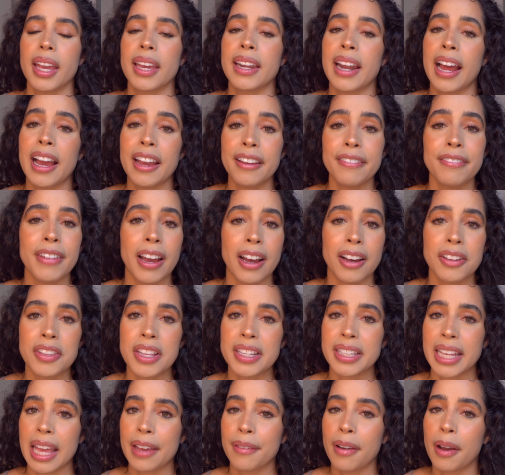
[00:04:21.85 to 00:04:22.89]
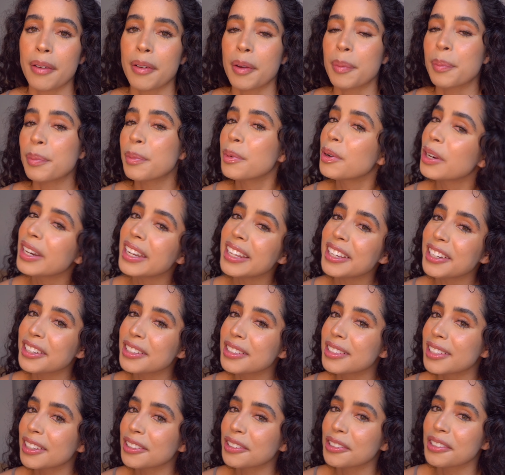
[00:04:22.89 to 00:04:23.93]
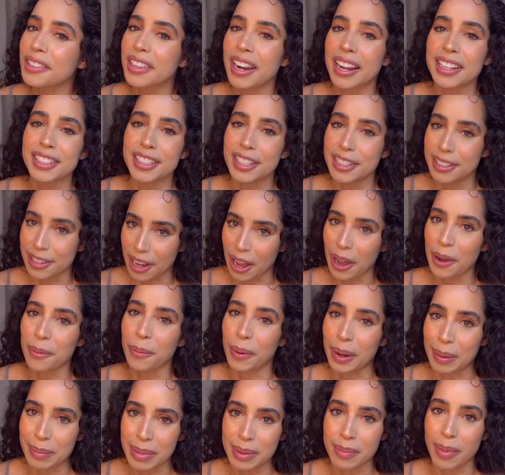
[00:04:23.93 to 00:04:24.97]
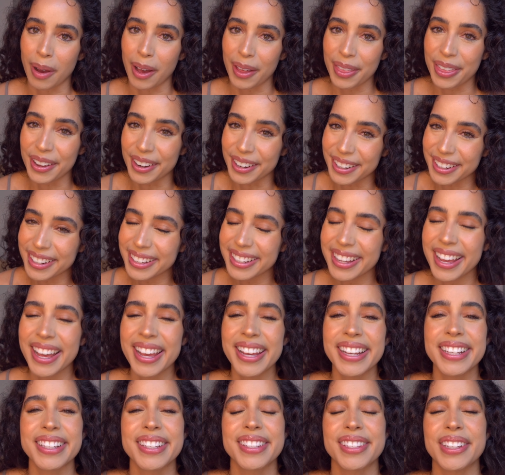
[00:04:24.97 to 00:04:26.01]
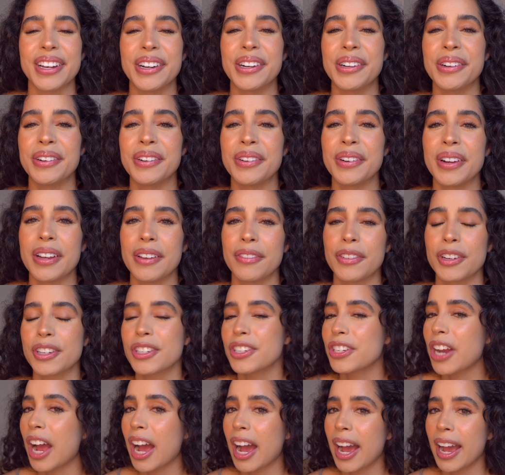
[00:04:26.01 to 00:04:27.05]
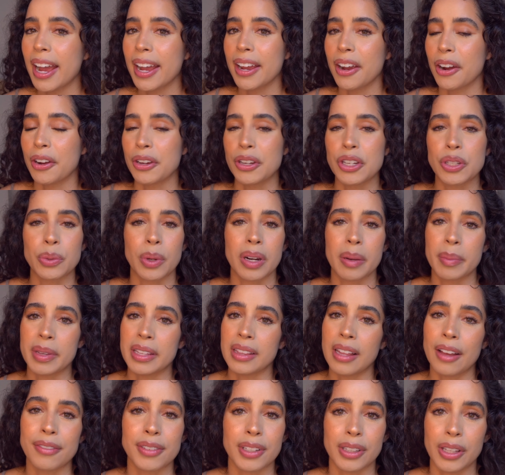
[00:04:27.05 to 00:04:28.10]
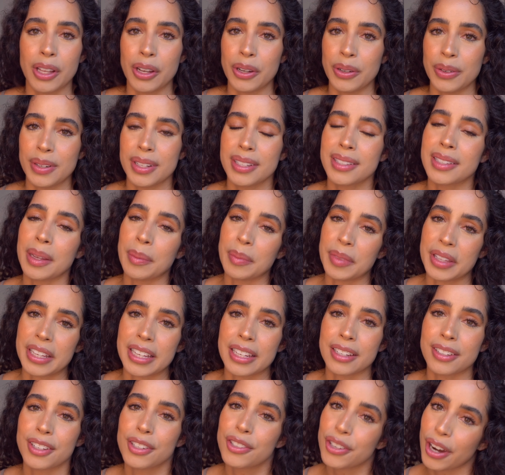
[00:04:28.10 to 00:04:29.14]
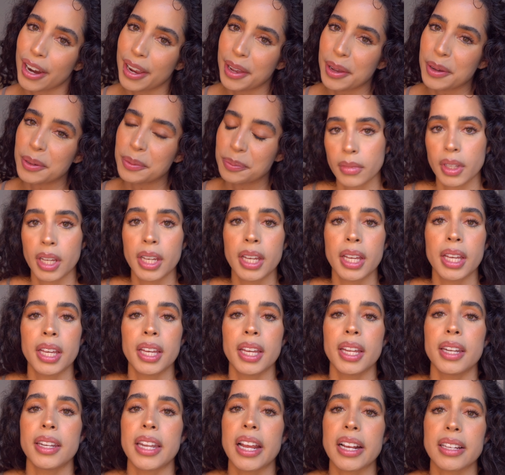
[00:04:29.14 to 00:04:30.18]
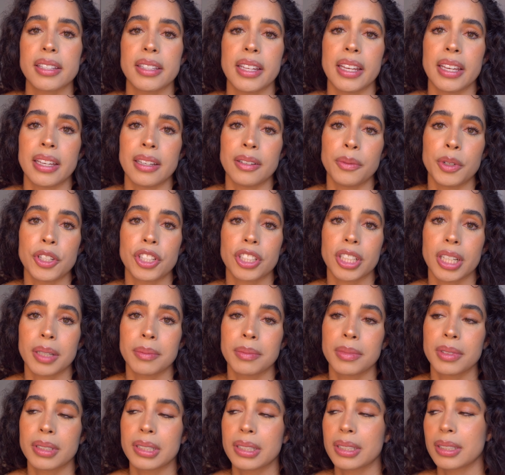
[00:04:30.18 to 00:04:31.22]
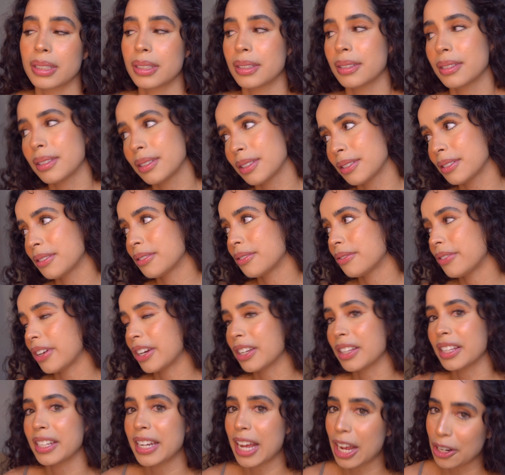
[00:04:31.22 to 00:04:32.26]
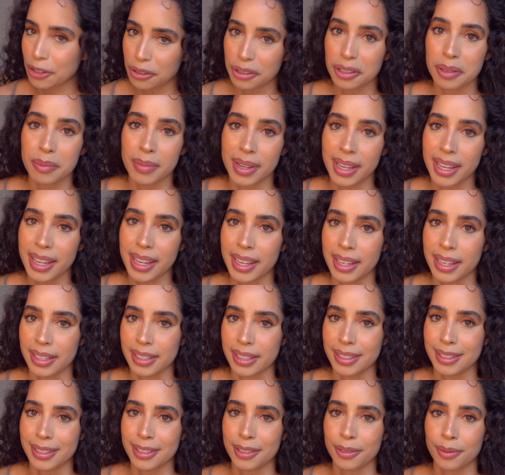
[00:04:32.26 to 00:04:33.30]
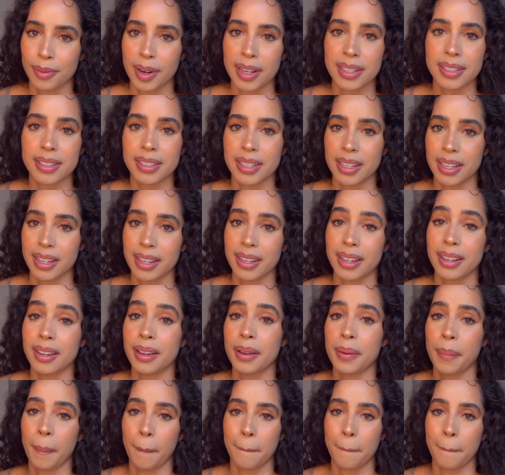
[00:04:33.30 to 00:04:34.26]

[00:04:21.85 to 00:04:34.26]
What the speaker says: And I found this gave off a pretty good signal that I did not want to be bothered. So if you're shy or you just want to be left alone, it's something to try out. Next thing, which comes fairly natural to me, is resting